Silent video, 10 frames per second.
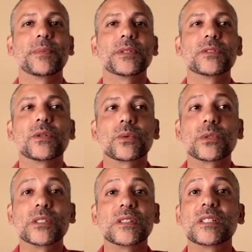There's no
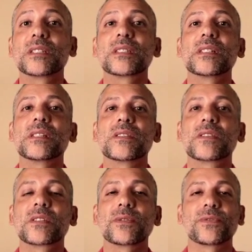resistance to